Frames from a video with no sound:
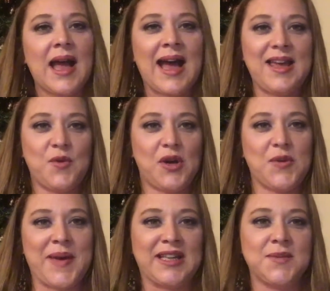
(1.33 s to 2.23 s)
Hi and
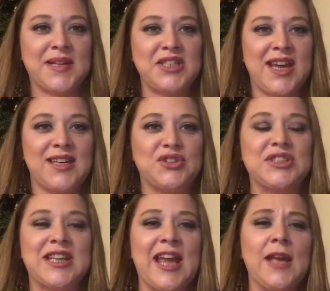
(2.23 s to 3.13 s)
welcome back to my channel.
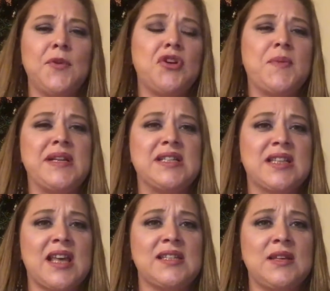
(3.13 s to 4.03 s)
Today I'm going to be
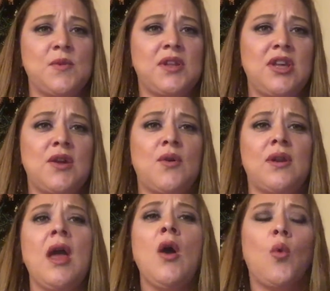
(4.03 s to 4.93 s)
discussing with you
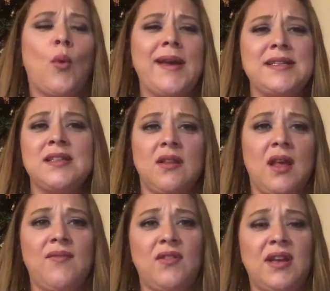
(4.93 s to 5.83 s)
on ways to
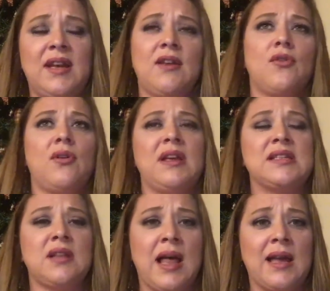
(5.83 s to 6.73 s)
love cleaning or at
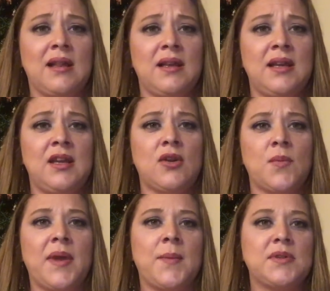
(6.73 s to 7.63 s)
least like cleaning
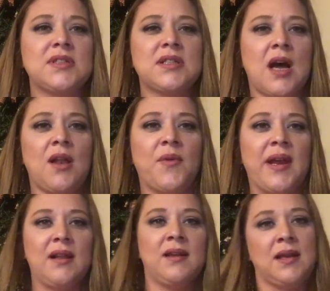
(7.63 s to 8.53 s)
or be able to
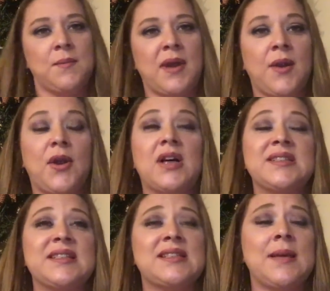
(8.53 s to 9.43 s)
tolerate cleaning better
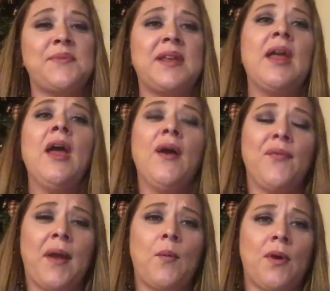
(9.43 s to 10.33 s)
because it's something
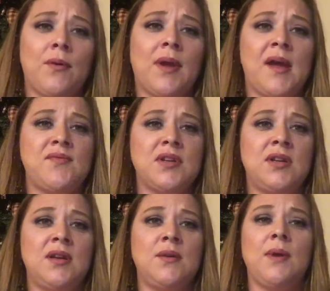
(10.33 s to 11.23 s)
that we're going to have to
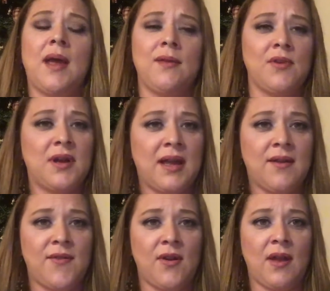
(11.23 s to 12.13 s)
do every day
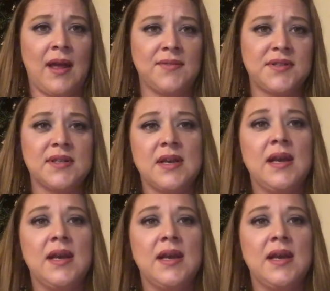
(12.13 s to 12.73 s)
of our lives.